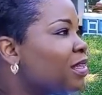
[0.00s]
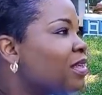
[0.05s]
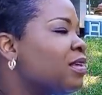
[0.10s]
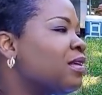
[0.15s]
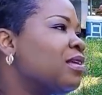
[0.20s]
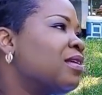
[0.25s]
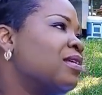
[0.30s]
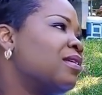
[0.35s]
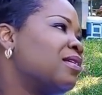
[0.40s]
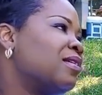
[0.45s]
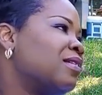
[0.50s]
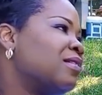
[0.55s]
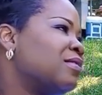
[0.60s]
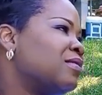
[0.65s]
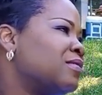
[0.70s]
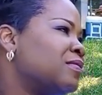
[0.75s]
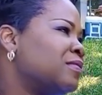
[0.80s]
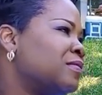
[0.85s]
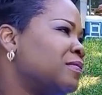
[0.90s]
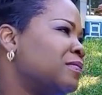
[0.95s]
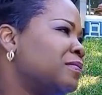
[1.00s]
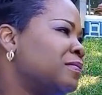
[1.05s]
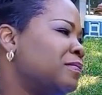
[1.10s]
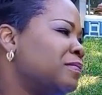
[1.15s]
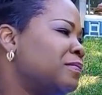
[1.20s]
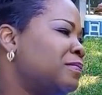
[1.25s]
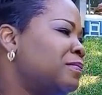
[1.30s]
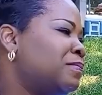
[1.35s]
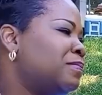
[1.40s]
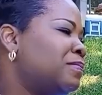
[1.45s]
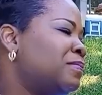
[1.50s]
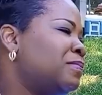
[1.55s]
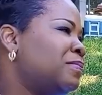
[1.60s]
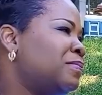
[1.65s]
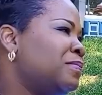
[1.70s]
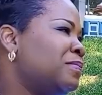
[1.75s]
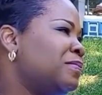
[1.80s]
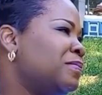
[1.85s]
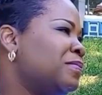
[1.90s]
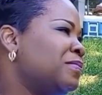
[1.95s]

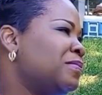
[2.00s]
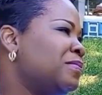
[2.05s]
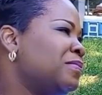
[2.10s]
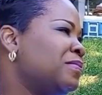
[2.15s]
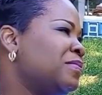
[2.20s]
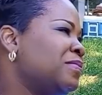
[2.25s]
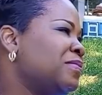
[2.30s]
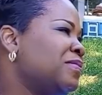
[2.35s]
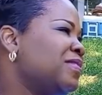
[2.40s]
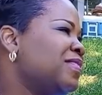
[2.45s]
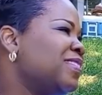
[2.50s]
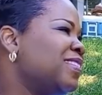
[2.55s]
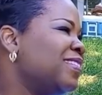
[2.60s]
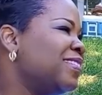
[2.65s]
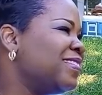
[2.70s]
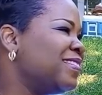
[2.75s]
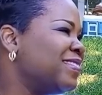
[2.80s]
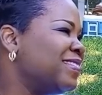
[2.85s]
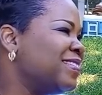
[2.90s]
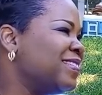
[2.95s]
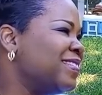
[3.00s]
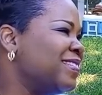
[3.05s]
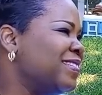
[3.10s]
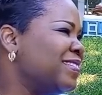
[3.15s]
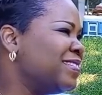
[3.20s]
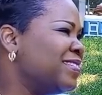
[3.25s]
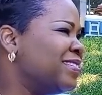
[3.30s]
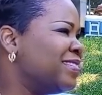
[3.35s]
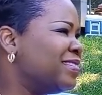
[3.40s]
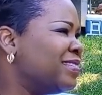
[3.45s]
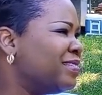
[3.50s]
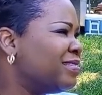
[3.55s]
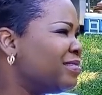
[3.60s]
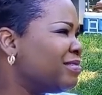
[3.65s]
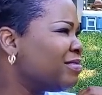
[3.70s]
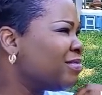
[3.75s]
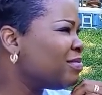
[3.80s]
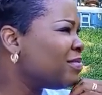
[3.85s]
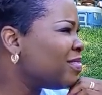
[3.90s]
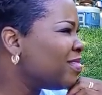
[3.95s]

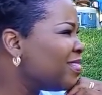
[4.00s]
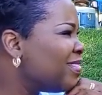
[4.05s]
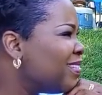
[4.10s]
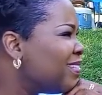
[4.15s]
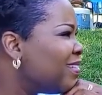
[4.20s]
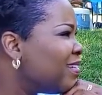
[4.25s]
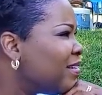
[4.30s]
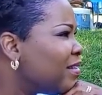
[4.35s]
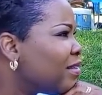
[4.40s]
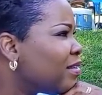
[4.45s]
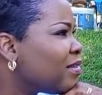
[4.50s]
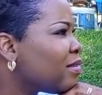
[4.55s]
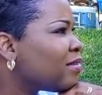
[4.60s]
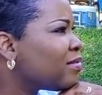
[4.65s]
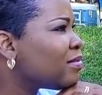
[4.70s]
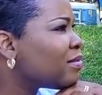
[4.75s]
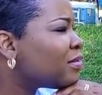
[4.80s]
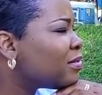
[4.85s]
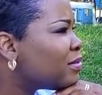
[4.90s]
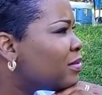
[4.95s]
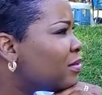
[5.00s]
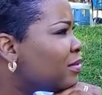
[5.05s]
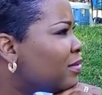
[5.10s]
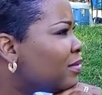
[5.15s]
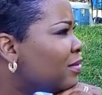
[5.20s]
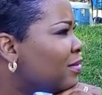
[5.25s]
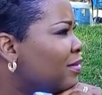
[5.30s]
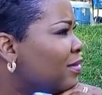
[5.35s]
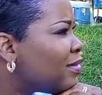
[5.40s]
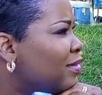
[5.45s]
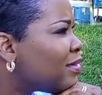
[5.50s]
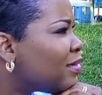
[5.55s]
(silent)